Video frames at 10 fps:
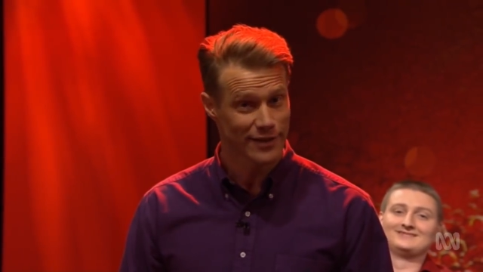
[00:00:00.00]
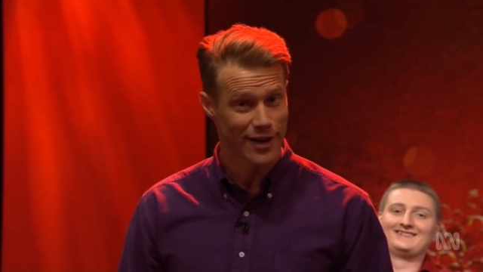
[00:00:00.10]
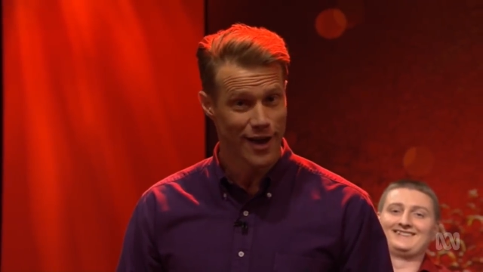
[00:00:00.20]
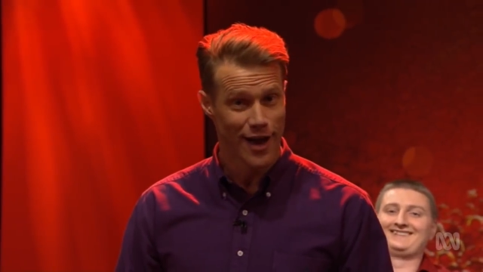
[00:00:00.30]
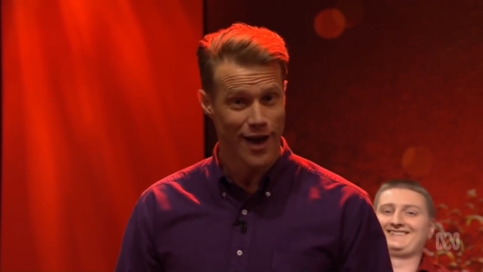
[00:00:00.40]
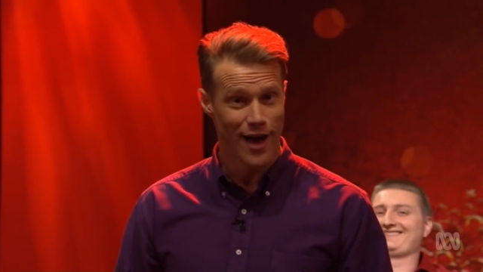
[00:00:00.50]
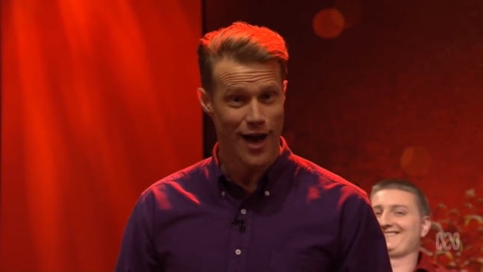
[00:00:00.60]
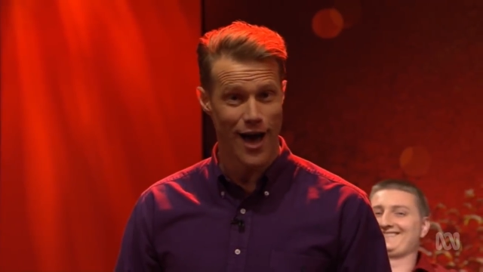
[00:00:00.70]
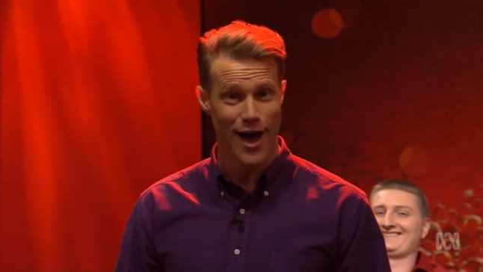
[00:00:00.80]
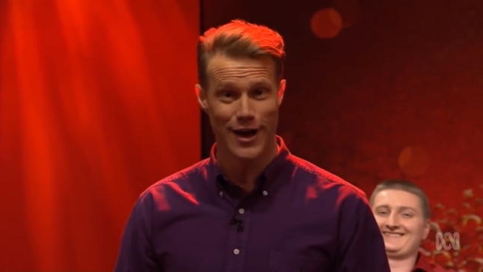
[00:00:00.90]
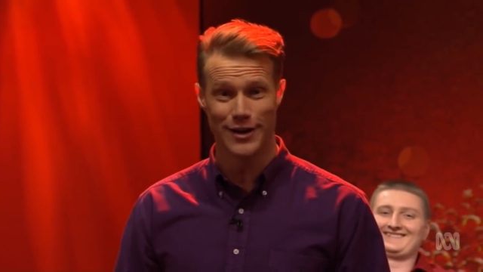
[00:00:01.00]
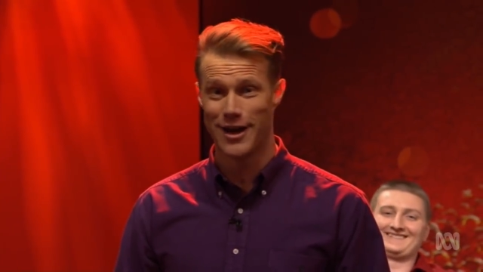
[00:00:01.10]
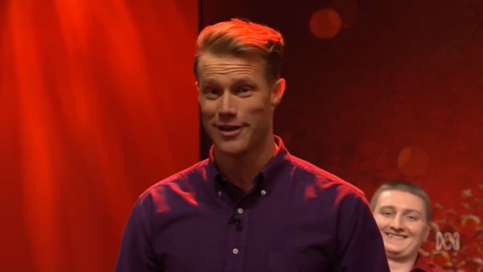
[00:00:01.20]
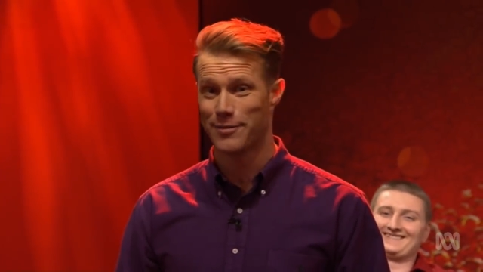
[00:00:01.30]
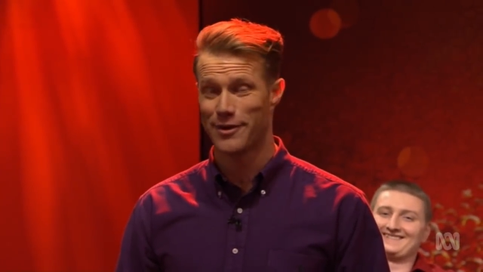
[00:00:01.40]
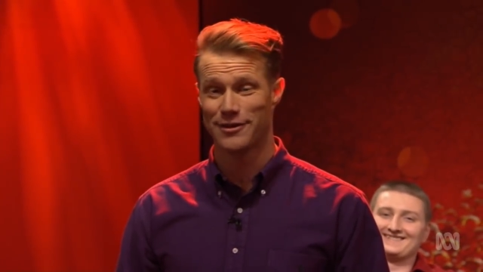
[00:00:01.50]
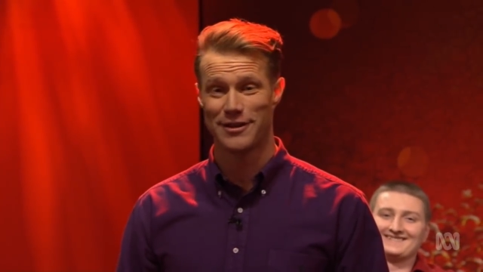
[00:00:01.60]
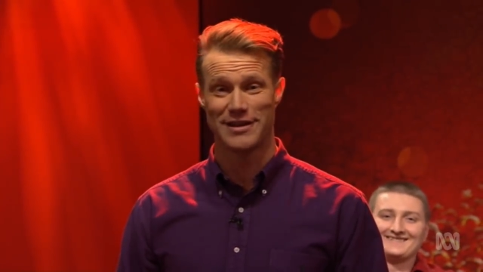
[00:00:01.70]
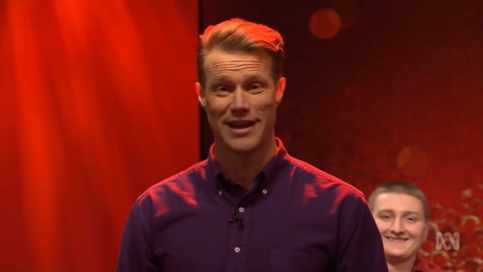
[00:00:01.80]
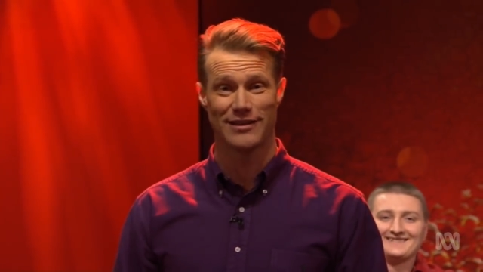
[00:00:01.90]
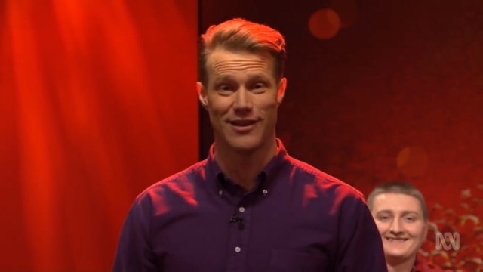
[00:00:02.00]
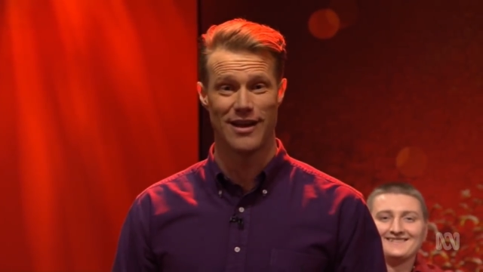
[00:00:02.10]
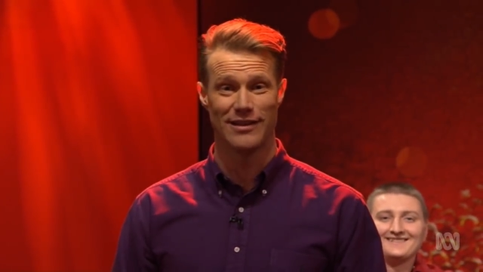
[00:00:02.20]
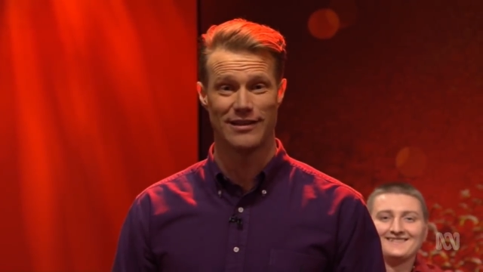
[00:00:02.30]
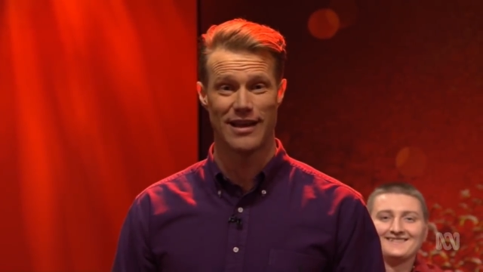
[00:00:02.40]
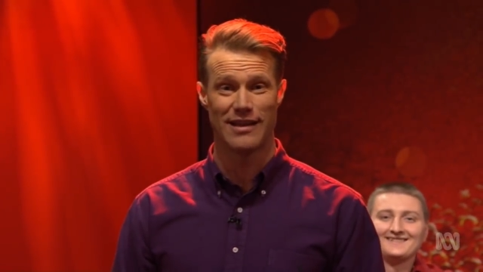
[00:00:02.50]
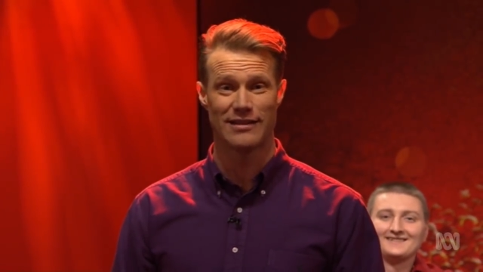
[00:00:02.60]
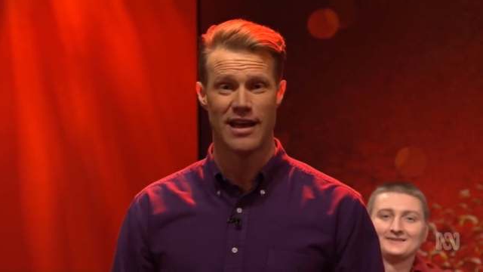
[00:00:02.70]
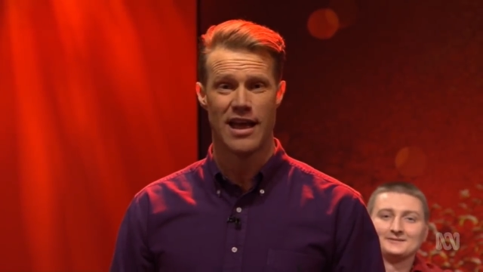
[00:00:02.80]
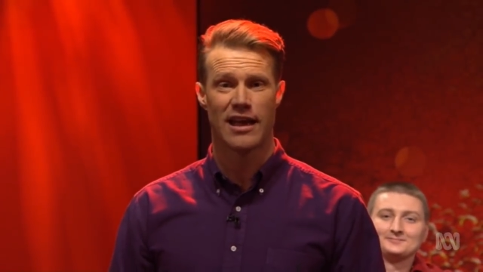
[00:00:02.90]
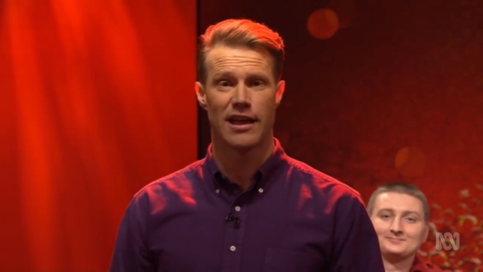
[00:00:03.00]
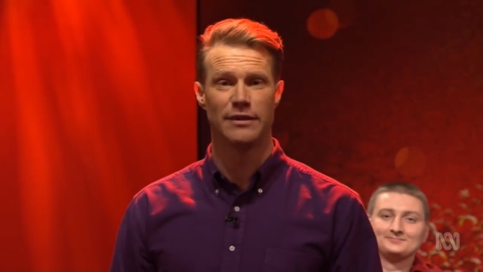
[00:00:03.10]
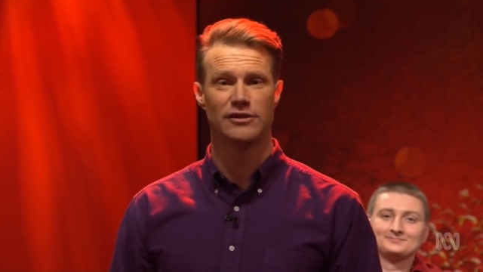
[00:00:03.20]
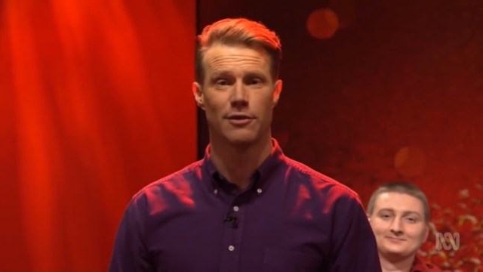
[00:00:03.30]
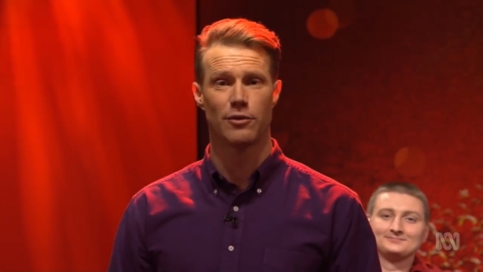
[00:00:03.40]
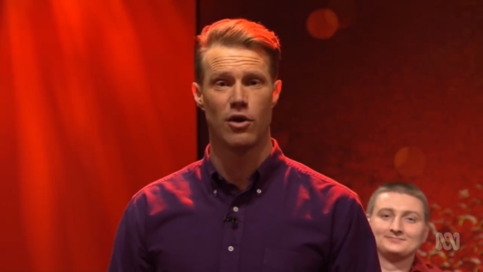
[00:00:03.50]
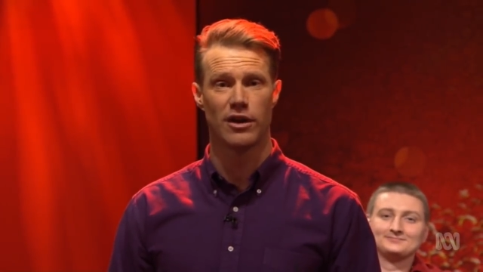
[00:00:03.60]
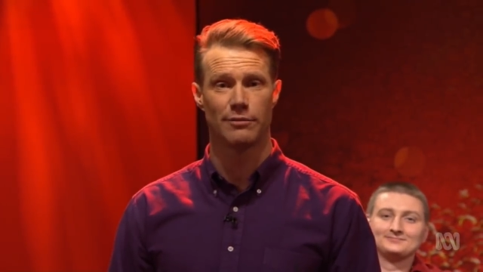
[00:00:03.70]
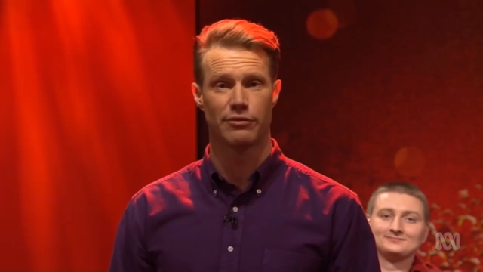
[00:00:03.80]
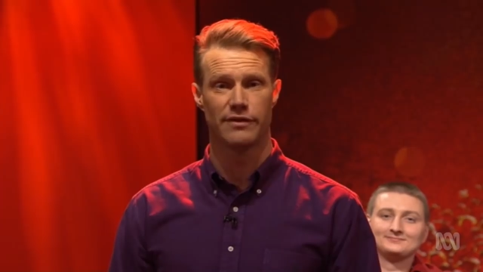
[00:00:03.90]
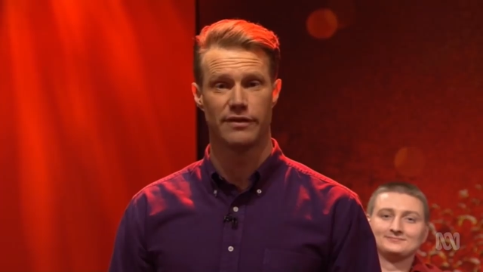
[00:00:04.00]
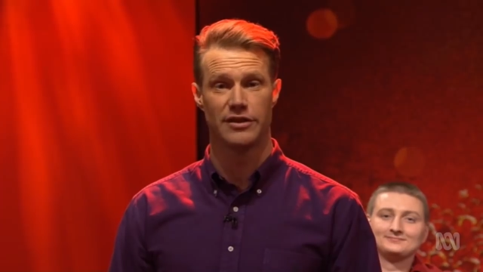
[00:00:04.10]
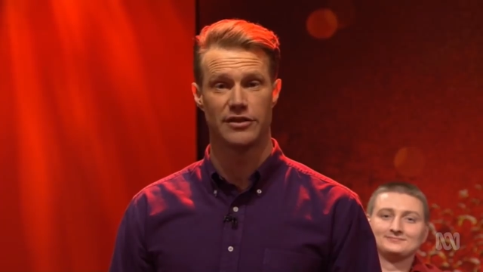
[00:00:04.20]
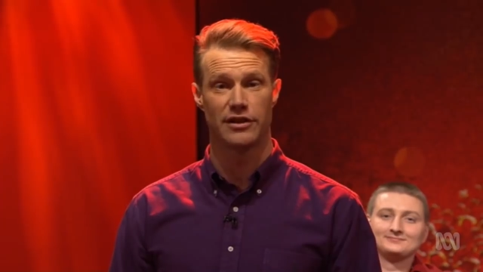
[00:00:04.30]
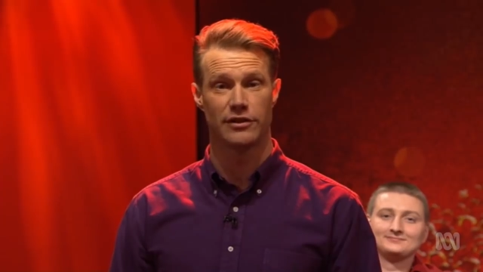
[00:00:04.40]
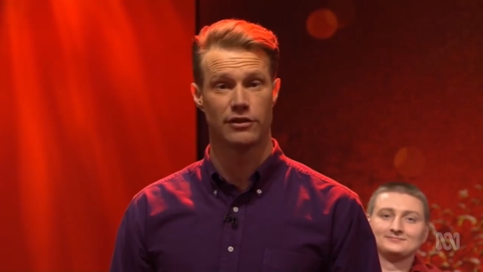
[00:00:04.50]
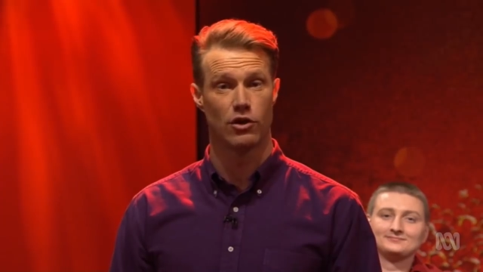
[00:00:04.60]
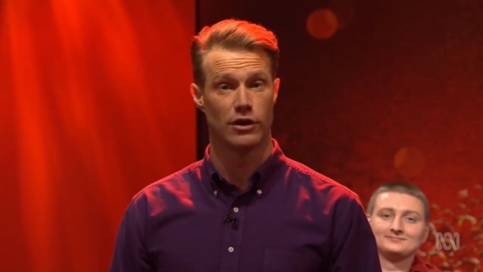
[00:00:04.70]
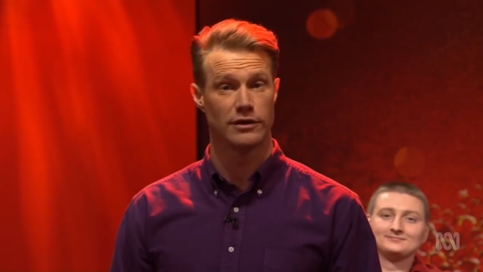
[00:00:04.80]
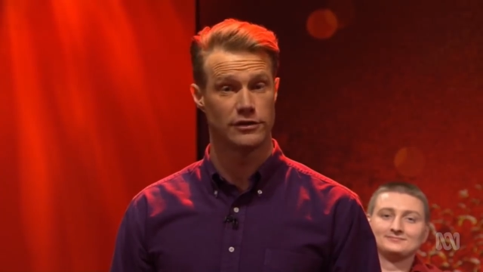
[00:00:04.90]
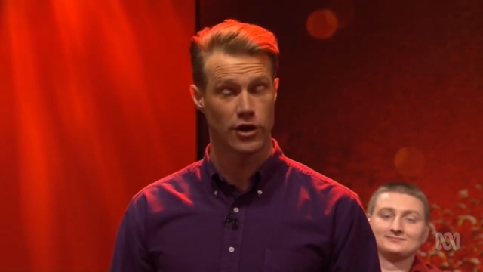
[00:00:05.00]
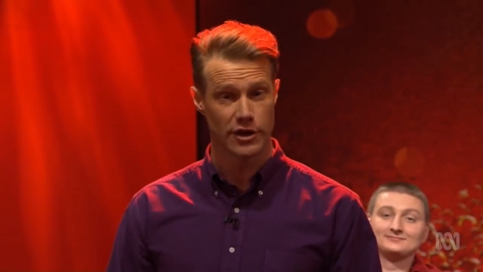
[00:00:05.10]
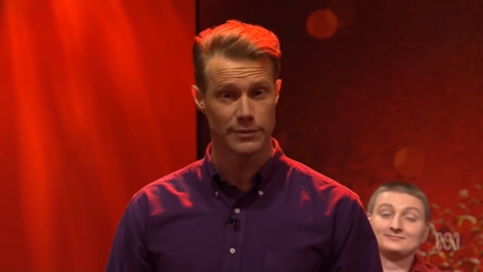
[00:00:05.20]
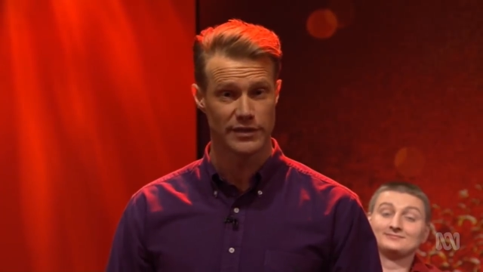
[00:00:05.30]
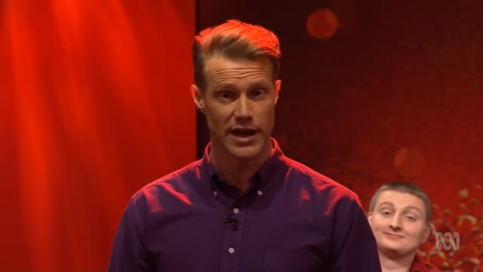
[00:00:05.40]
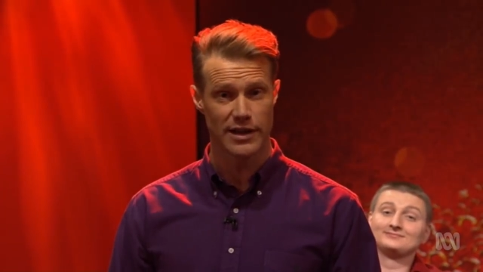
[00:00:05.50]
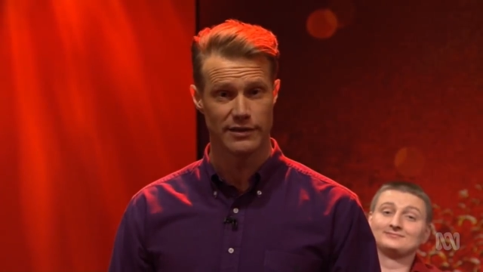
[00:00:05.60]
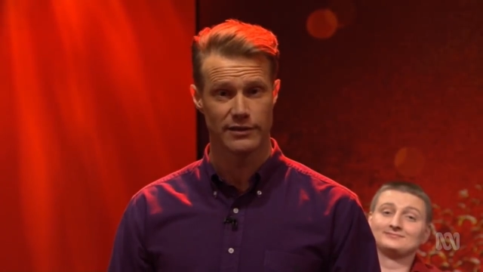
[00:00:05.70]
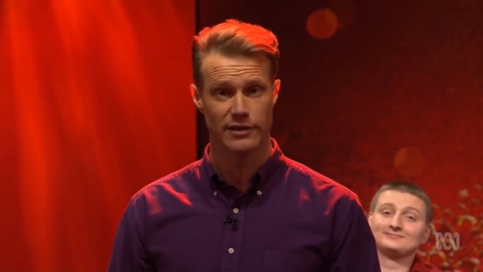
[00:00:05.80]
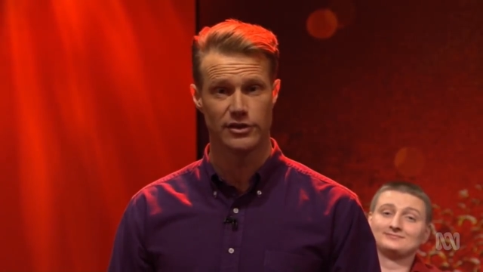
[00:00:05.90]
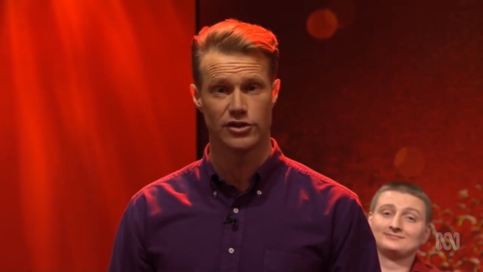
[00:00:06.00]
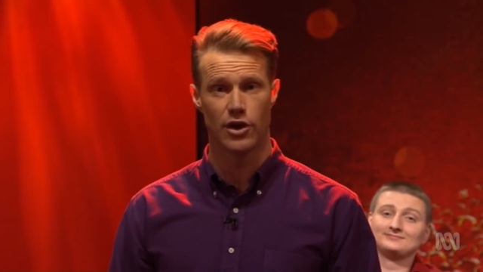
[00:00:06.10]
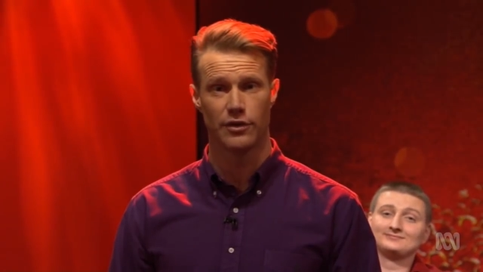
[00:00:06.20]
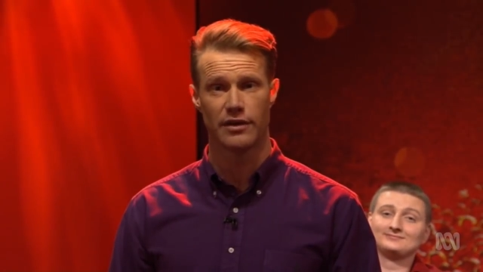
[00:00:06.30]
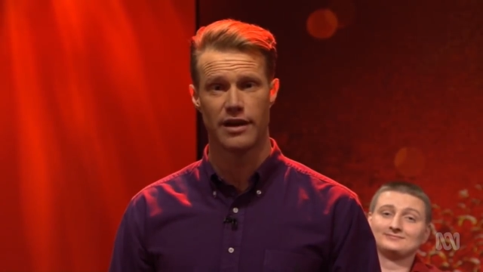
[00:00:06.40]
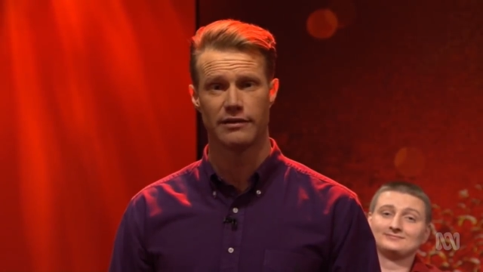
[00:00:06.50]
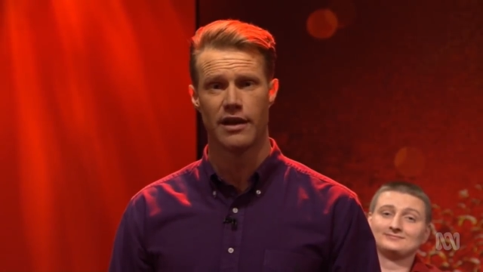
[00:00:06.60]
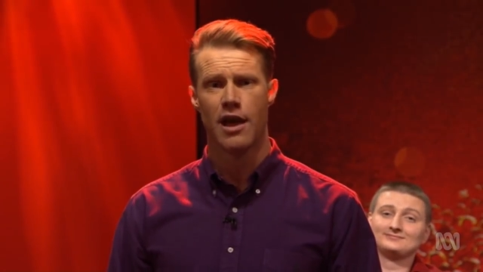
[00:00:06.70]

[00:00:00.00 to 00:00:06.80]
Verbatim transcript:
Speaker 1: uh, another person on the text line says, can we stop calling it privilege and just call it circumstance? And Joel says,